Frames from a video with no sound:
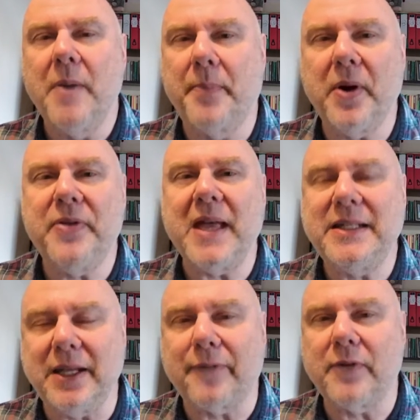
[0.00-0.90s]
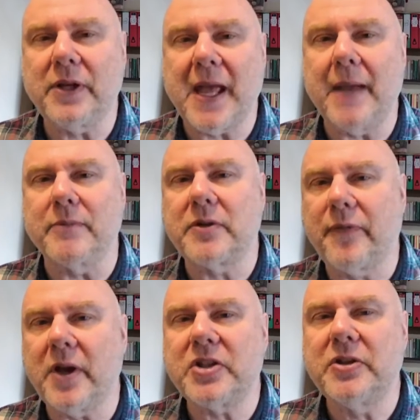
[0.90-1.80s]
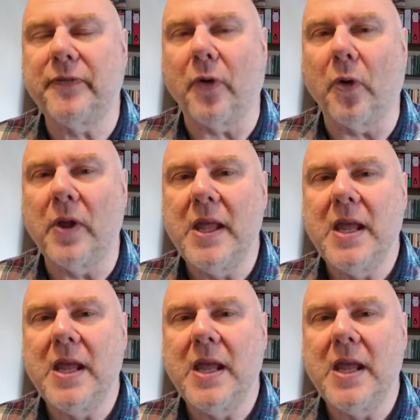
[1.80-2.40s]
but they're different games. First of all,